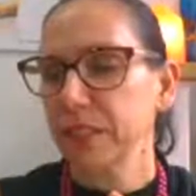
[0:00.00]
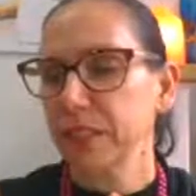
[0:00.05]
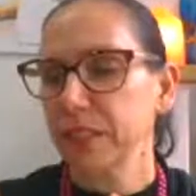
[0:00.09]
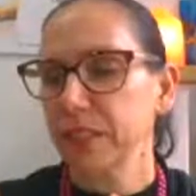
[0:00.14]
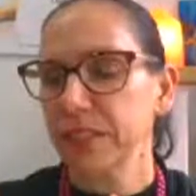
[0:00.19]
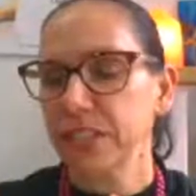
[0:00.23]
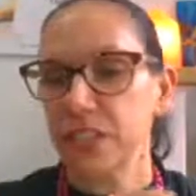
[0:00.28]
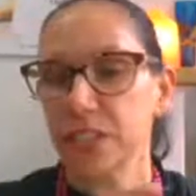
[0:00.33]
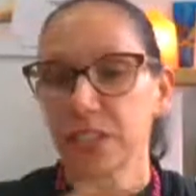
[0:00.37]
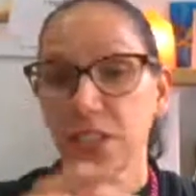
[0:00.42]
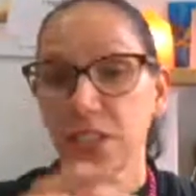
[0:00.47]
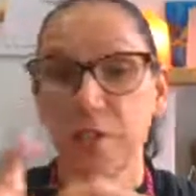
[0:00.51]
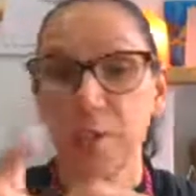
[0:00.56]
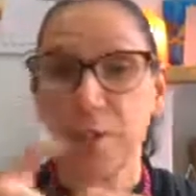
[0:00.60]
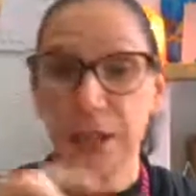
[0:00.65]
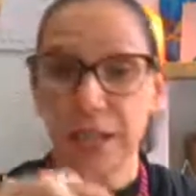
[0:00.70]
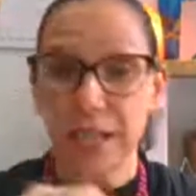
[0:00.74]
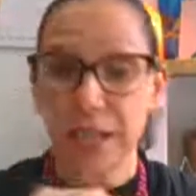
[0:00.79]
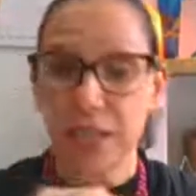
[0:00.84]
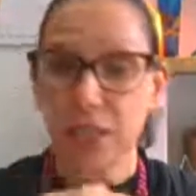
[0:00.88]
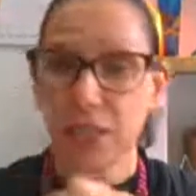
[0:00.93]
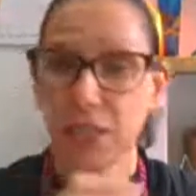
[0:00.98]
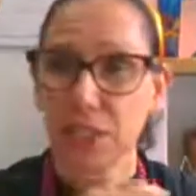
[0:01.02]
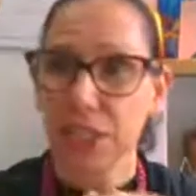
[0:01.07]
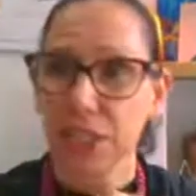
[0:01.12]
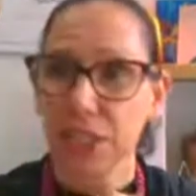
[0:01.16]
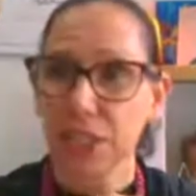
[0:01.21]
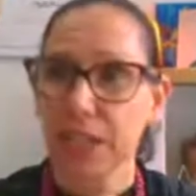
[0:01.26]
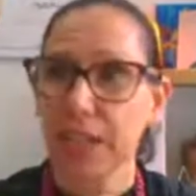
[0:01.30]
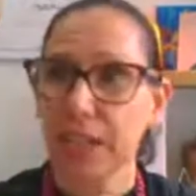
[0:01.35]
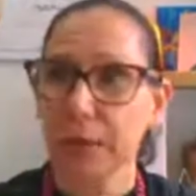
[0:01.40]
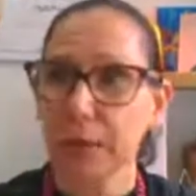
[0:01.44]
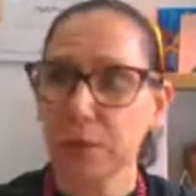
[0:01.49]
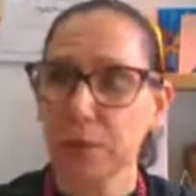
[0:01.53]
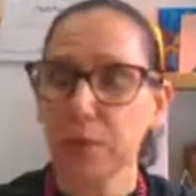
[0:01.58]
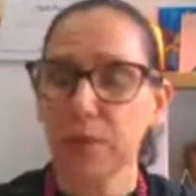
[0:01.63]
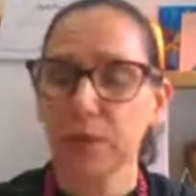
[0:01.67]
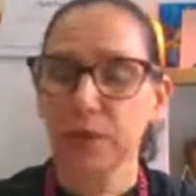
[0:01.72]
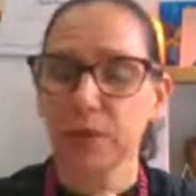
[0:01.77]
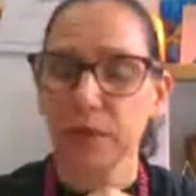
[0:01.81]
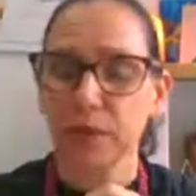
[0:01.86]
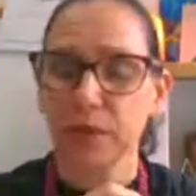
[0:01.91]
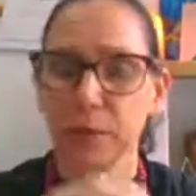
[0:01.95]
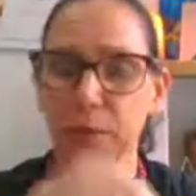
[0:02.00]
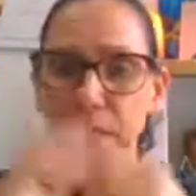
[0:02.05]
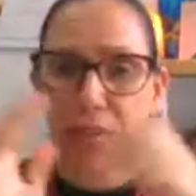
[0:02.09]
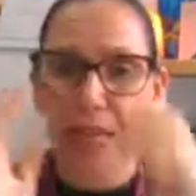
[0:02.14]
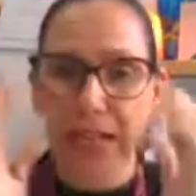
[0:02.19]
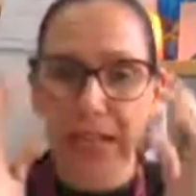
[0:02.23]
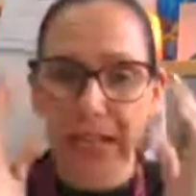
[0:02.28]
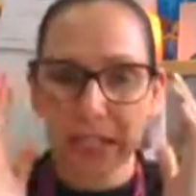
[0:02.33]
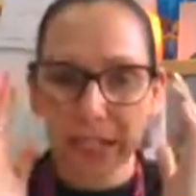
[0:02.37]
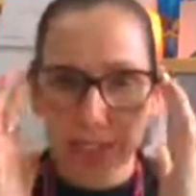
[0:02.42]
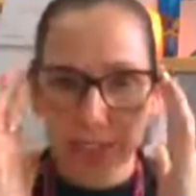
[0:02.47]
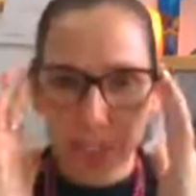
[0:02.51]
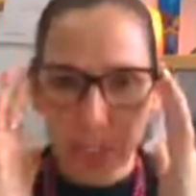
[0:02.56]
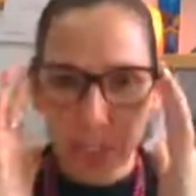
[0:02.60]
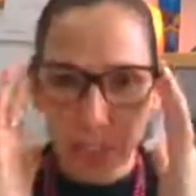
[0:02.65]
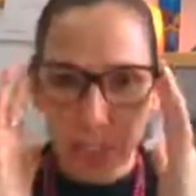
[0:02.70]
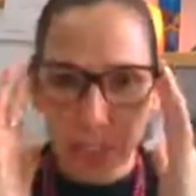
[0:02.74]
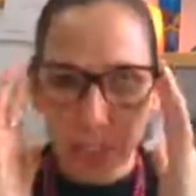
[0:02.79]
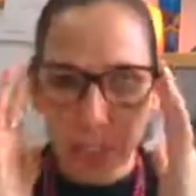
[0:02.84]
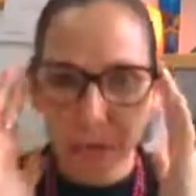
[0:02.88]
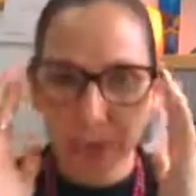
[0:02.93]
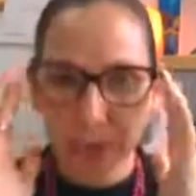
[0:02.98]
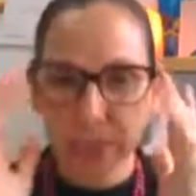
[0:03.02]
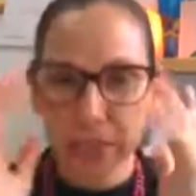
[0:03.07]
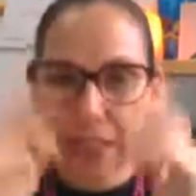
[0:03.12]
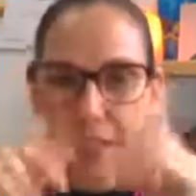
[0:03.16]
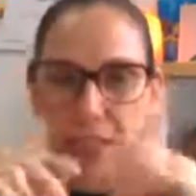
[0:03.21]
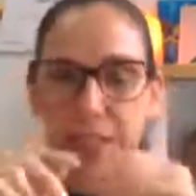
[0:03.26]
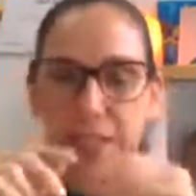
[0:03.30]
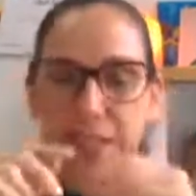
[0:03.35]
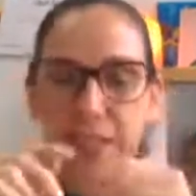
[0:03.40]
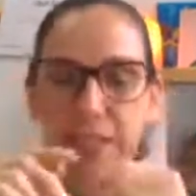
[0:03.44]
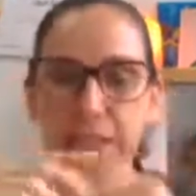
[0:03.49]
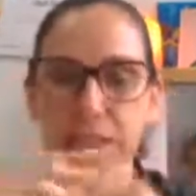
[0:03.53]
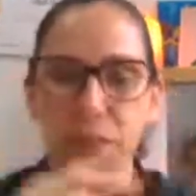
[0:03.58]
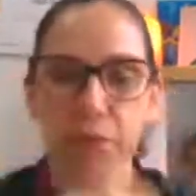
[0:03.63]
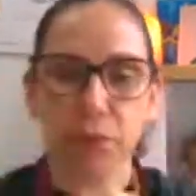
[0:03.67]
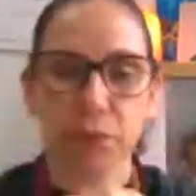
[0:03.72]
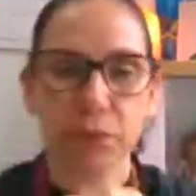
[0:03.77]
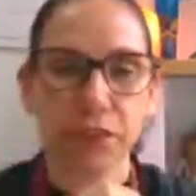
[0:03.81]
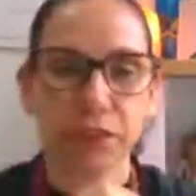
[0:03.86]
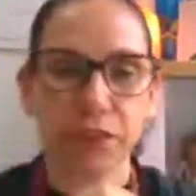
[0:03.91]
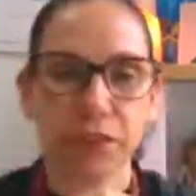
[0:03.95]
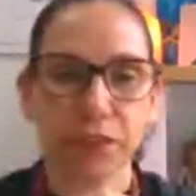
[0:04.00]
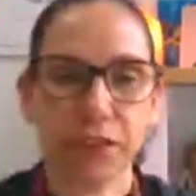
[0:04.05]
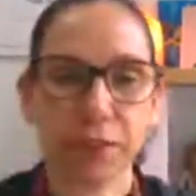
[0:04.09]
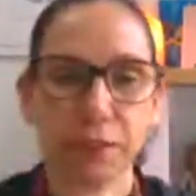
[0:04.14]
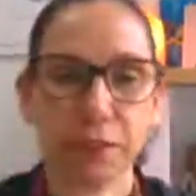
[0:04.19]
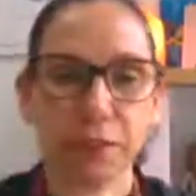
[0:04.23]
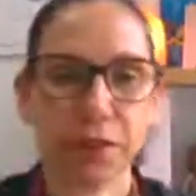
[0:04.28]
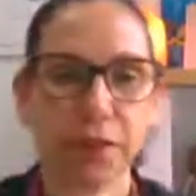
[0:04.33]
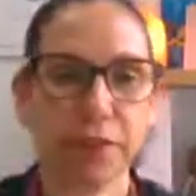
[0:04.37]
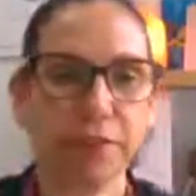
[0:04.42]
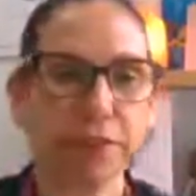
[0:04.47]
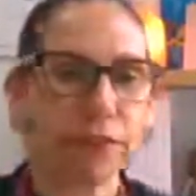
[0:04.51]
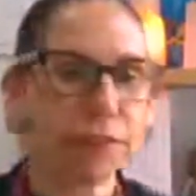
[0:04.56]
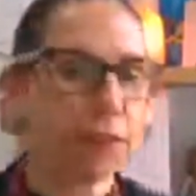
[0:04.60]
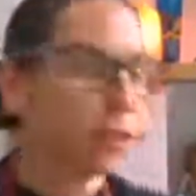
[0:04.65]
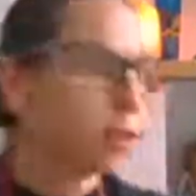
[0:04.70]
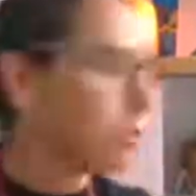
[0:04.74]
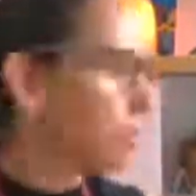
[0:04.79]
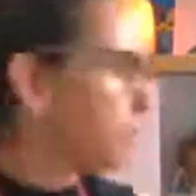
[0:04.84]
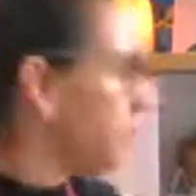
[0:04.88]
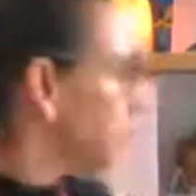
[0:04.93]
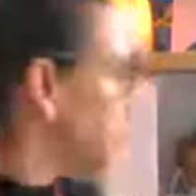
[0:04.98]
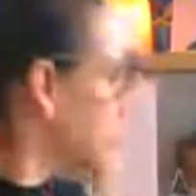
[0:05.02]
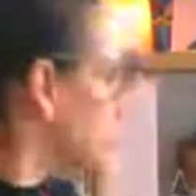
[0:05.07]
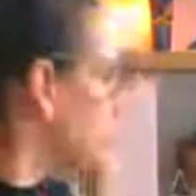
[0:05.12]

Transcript: This time last year, May last year, I was editing and proofing my first book,